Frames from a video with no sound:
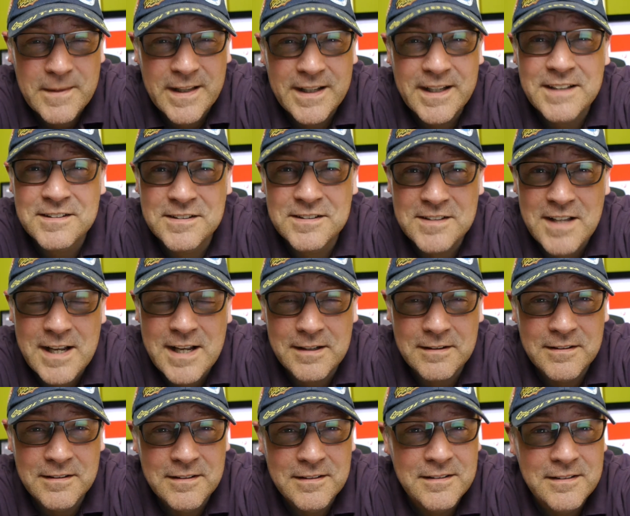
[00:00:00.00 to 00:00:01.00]
And as I
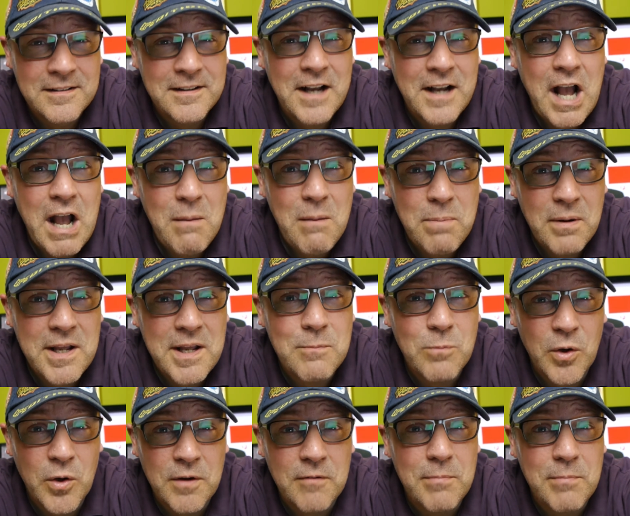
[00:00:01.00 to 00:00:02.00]
said, I blame
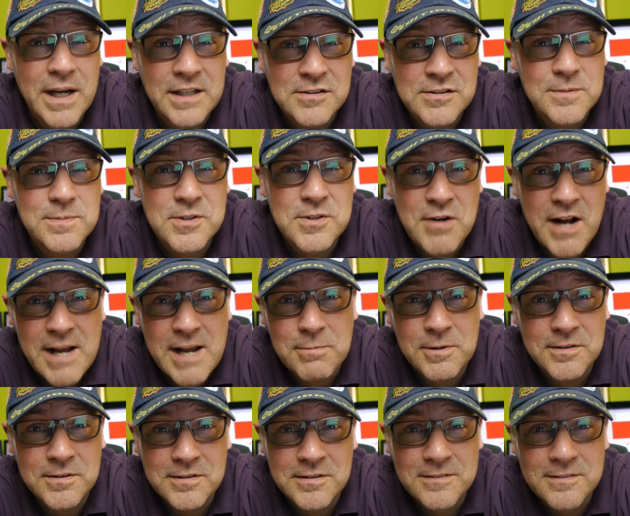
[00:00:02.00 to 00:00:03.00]
one of my
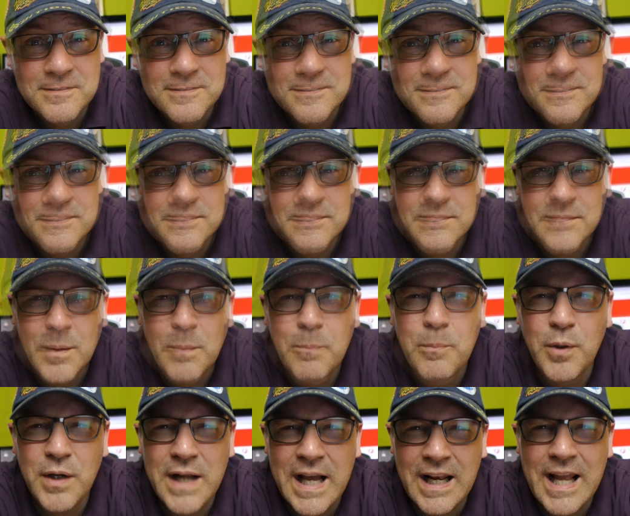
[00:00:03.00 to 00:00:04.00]
subscribers.
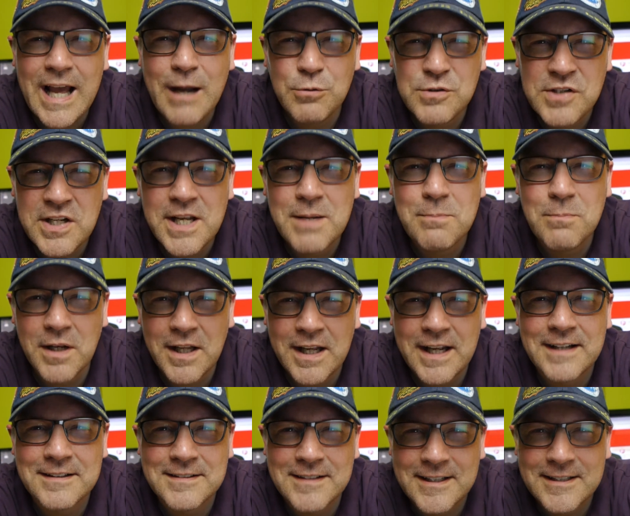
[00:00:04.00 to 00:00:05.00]
But I'll out him
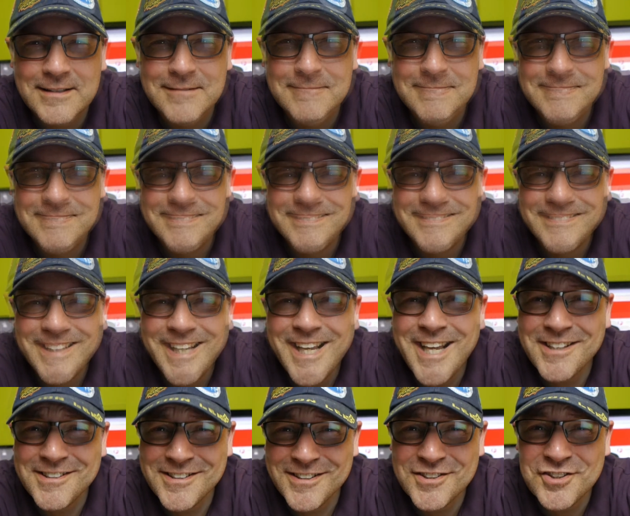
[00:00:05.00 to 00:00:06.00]
later.
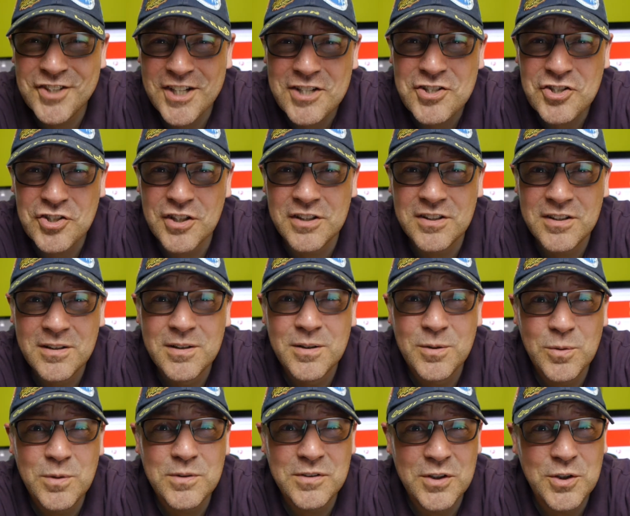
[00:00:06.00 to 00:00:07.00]
His suggestion
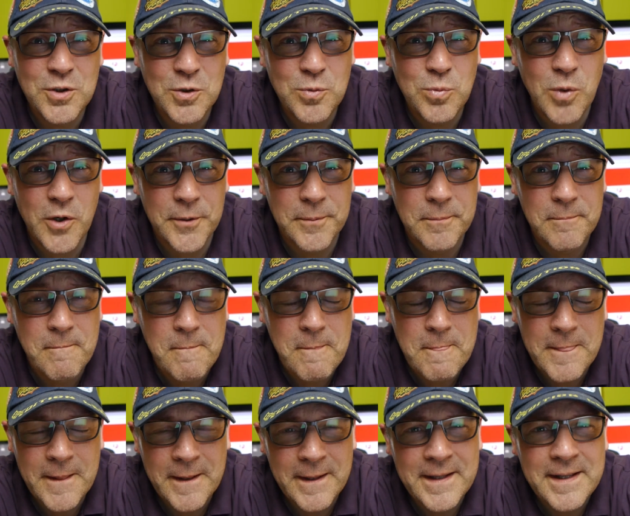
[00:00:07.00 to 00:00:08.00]
was a good one,
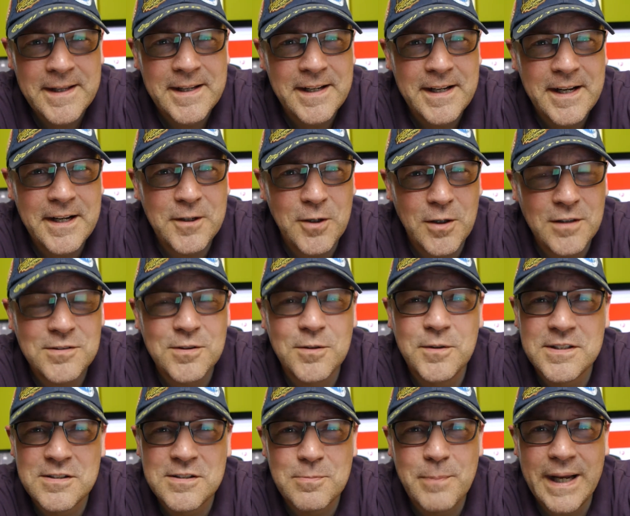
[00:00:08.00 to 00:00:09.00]
and also
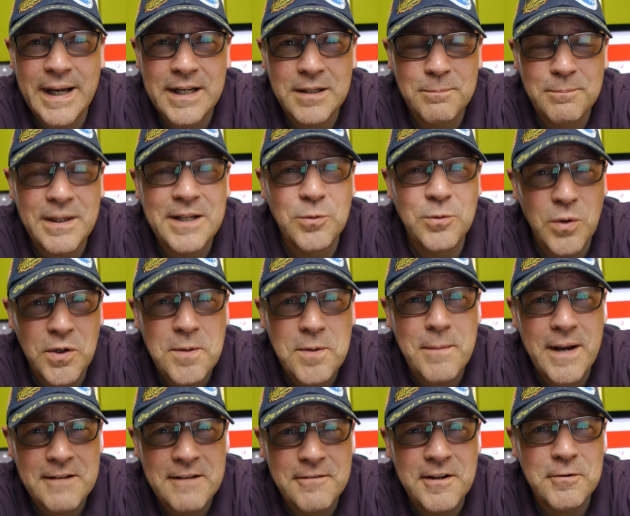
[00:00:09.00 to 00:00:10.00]
inspired by one of
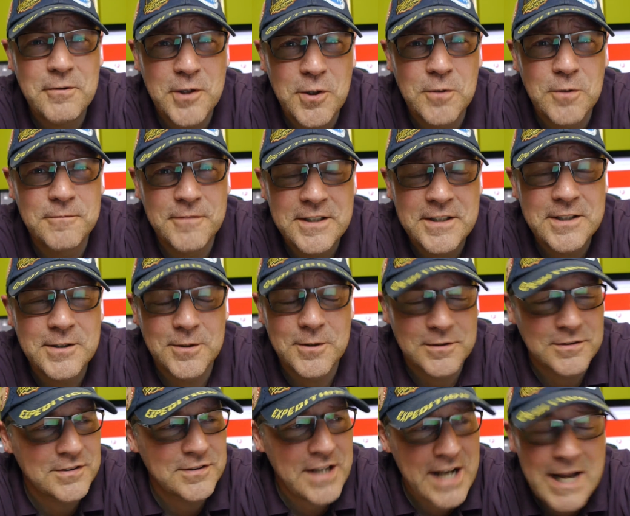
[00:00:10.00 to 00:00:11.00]
my very own
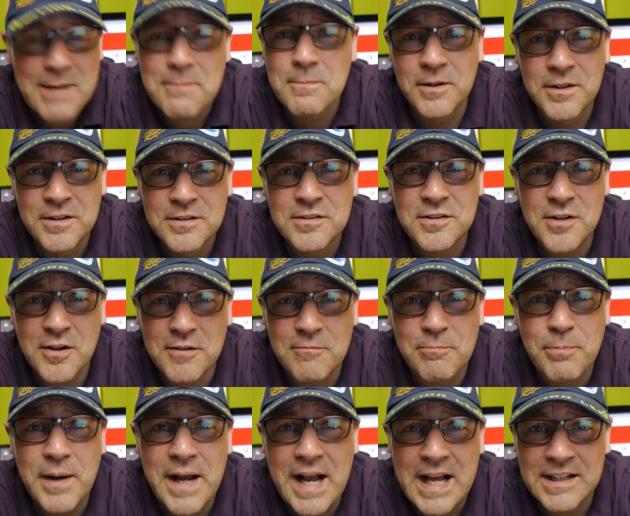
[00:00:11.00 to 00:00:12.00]
videos, so I'm sort
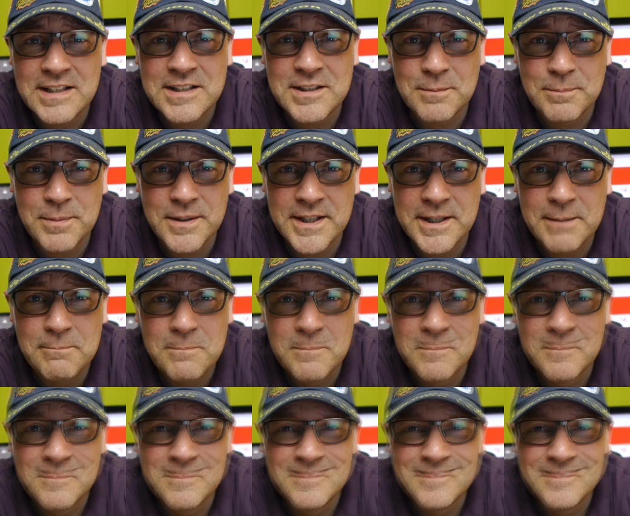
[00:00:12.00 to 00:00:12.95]
of partly to blame.